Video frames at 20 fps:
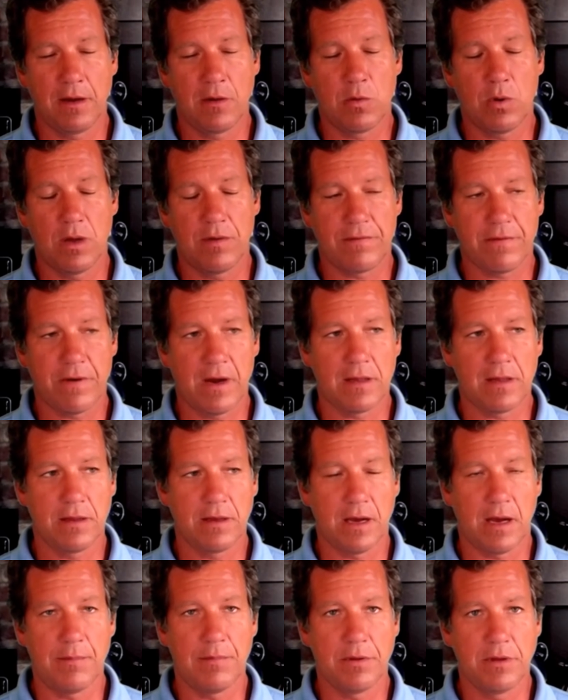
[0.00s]
quite frankly,
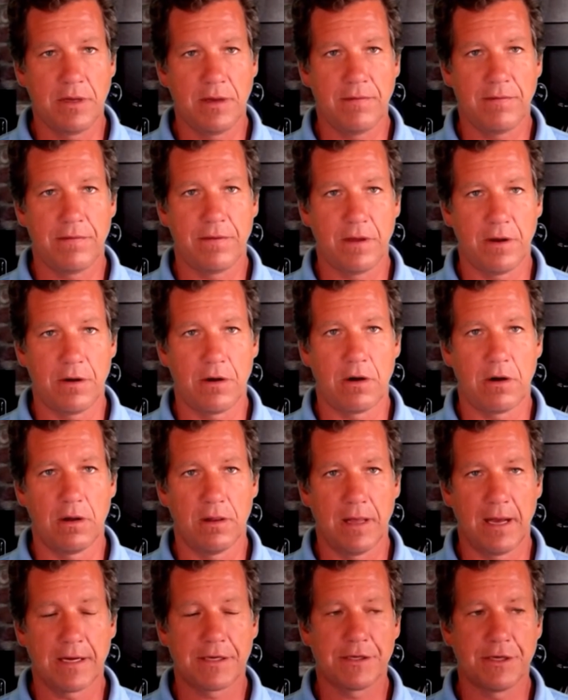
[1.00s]
I believe that our
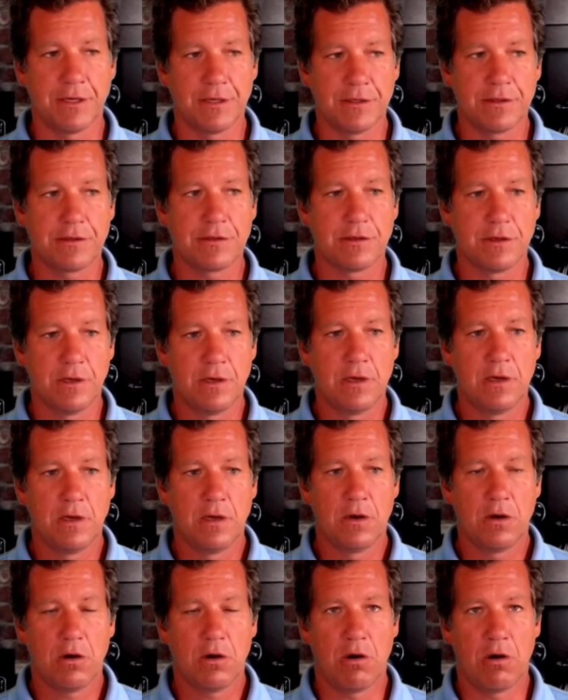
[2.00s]
elections
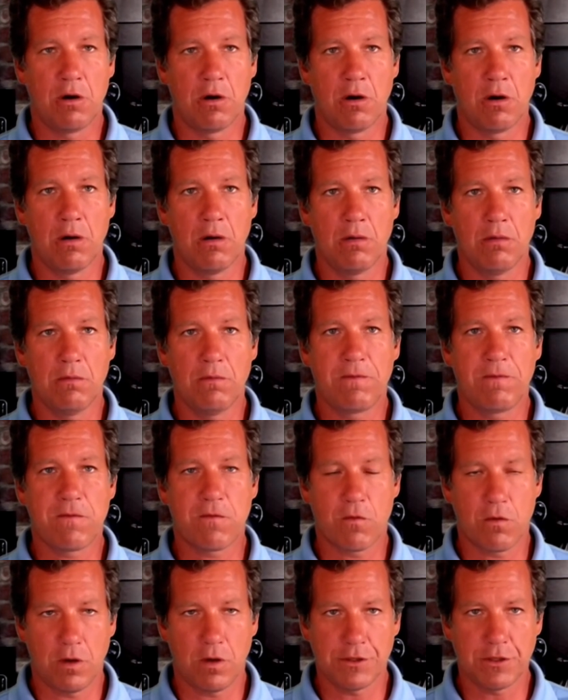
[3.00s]
are
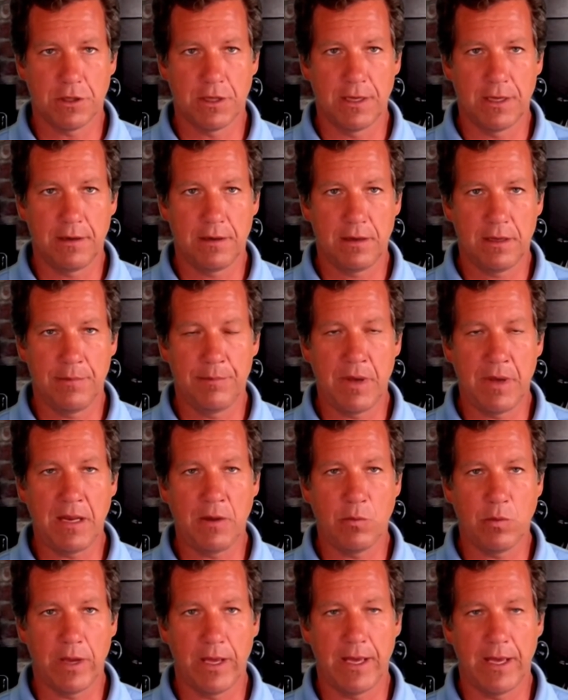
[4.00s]
fraudulent in many
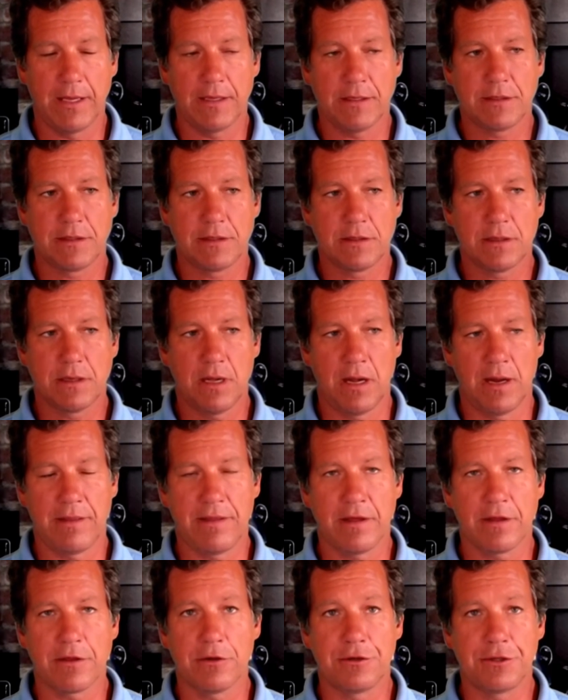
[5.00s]
ways. And I
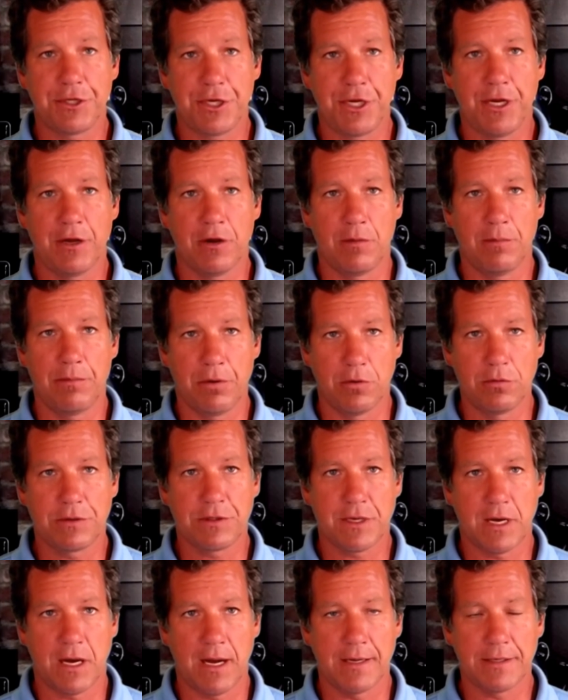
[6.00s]
think there's cheating on both
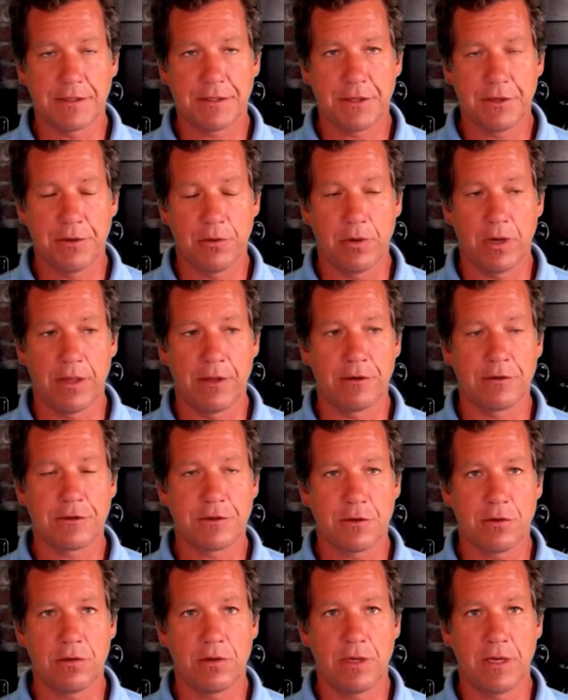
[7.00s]
sides, too. And there's
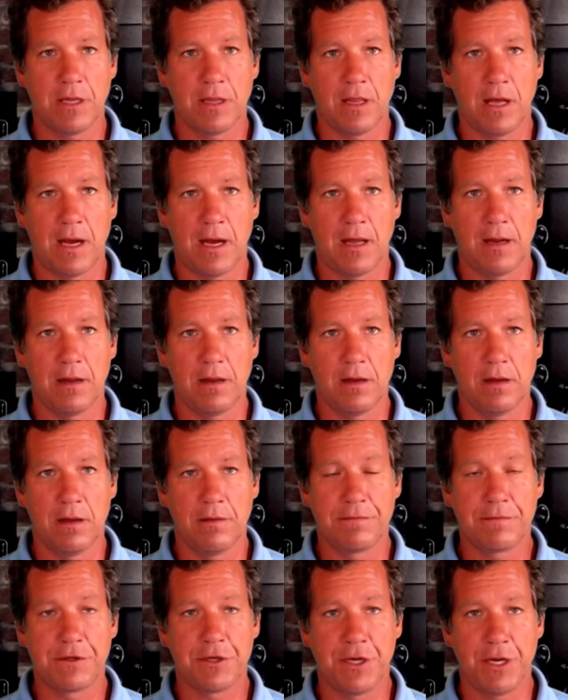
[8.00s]
certainly a lot
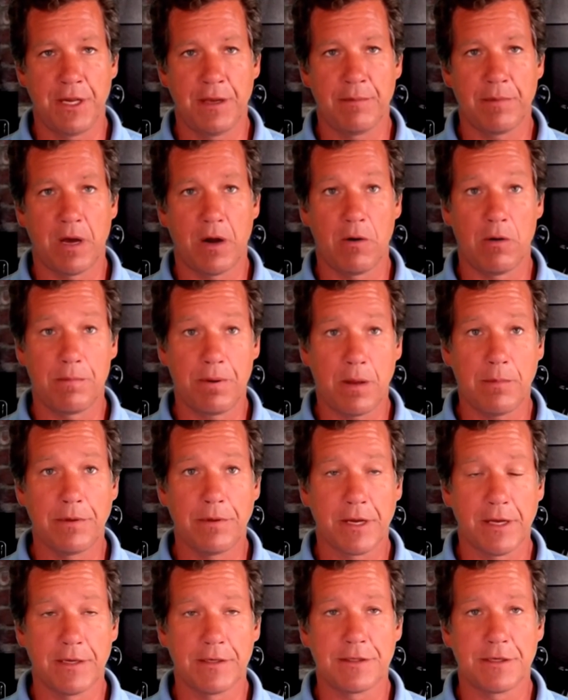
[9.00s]
of cheating by
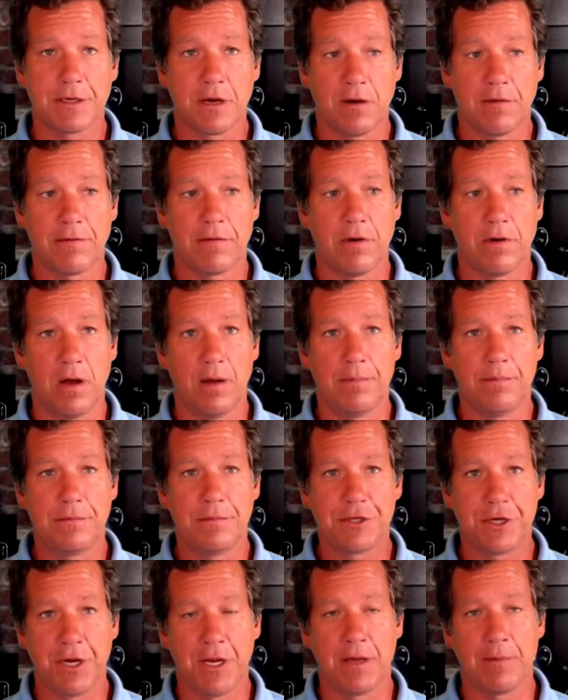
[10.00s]
Republicans to cover up
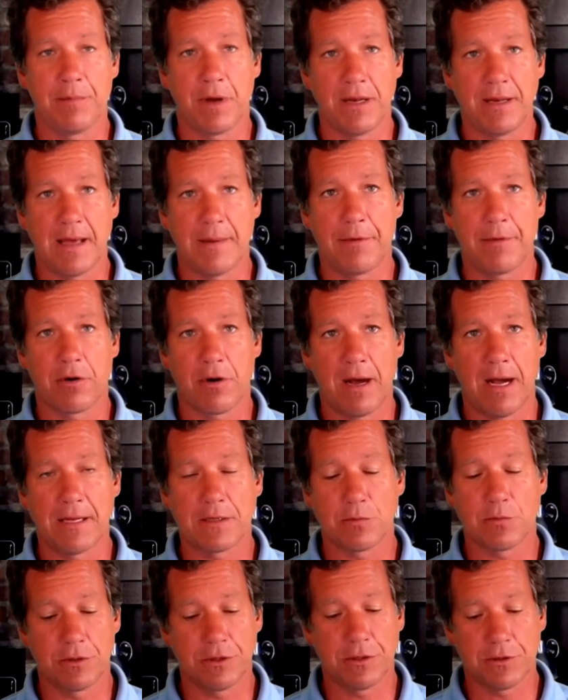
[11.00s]
cheating by
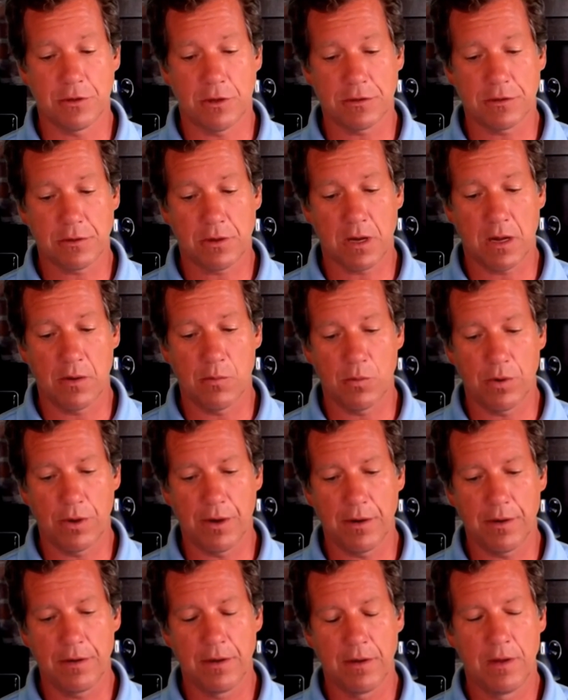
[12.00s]
Democrats, which is also kind of weird.